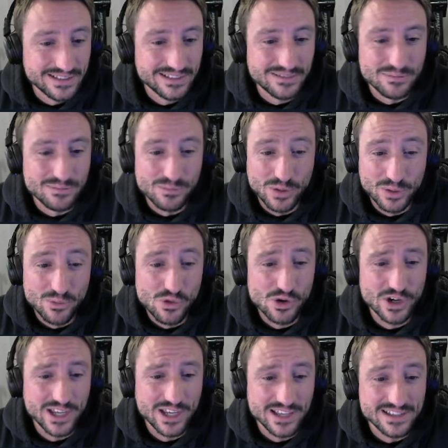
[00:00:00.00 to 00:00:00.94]

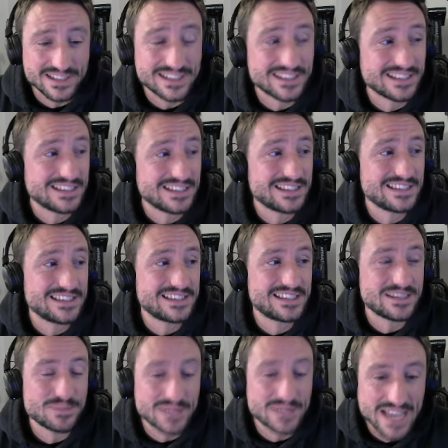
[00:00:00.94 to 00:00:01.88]
McGroarty is
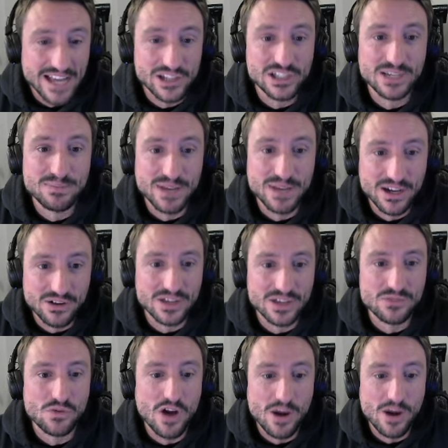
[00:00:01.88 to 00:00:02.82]
substantially bigger
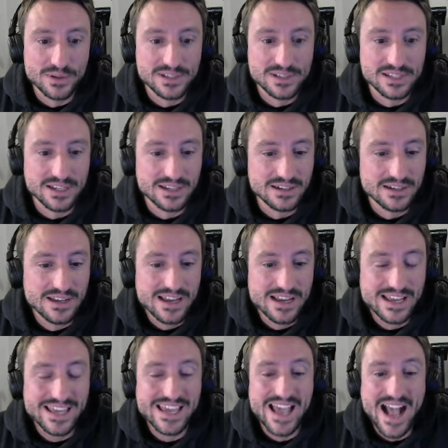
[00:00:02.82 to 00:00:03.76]
than Robertson.
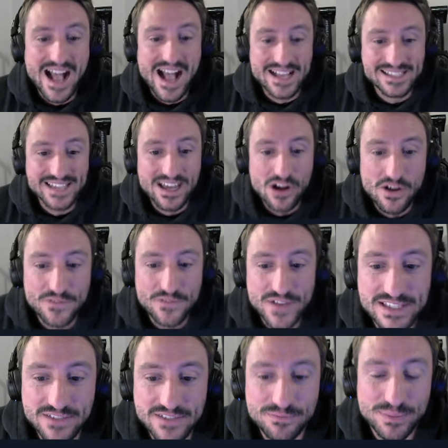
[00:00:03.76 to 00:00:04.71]
He has that
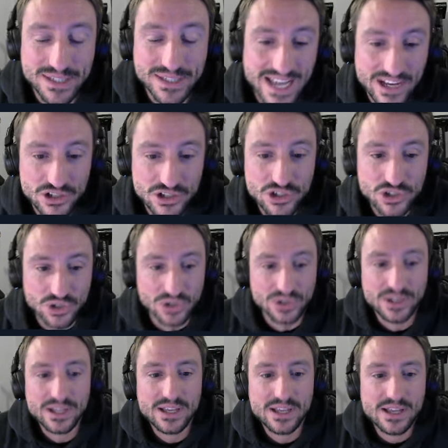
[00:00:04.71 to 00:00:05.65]
offensive
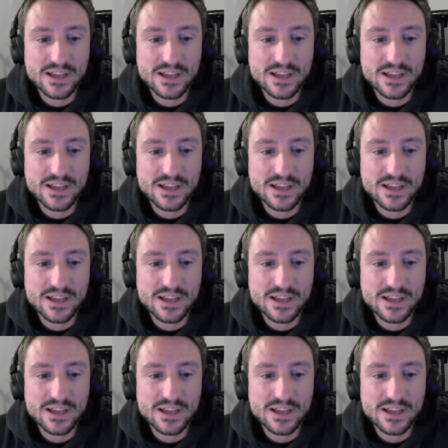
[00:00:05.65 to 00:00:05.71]
potential.